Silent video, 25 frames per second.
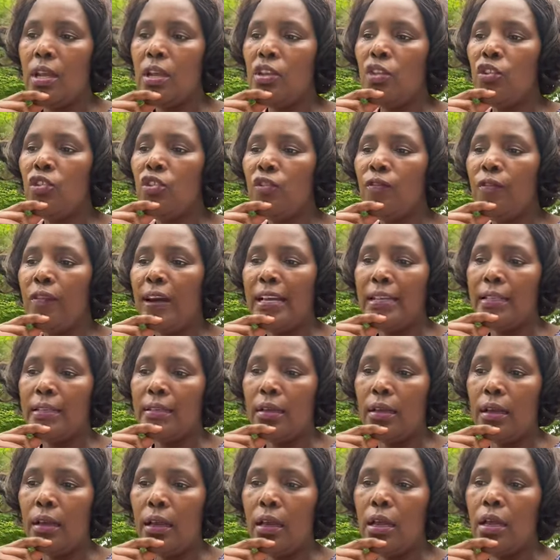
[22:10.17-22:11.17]
Univers
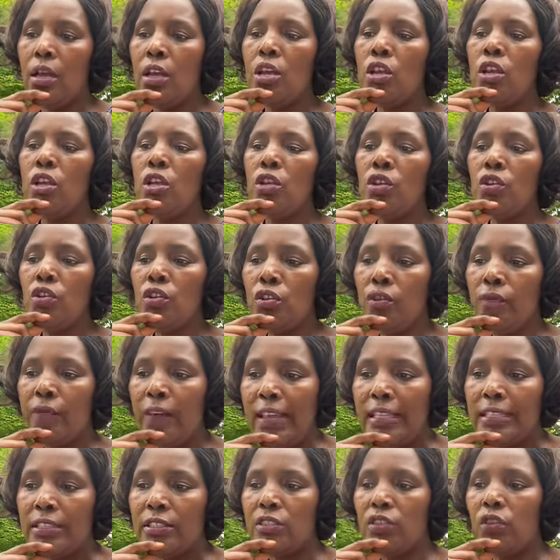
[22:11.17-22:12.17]
uh,
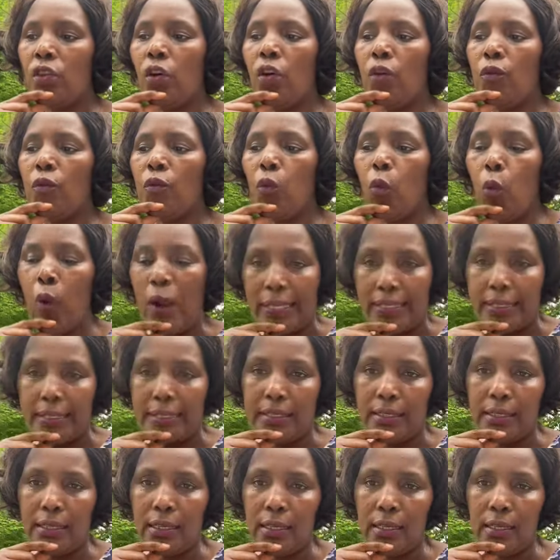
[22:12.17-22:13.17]
University of
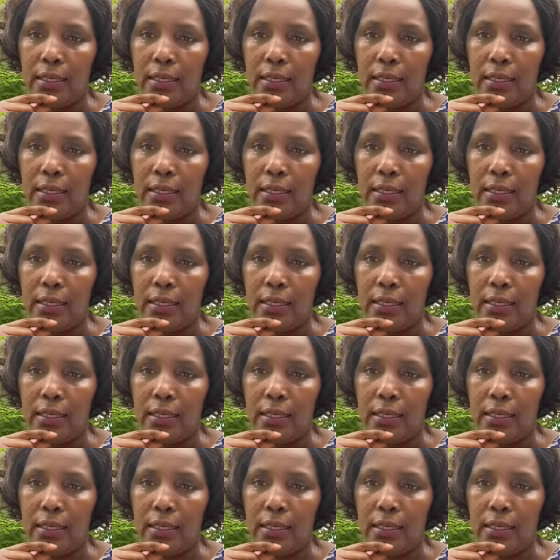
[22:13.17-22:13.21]
West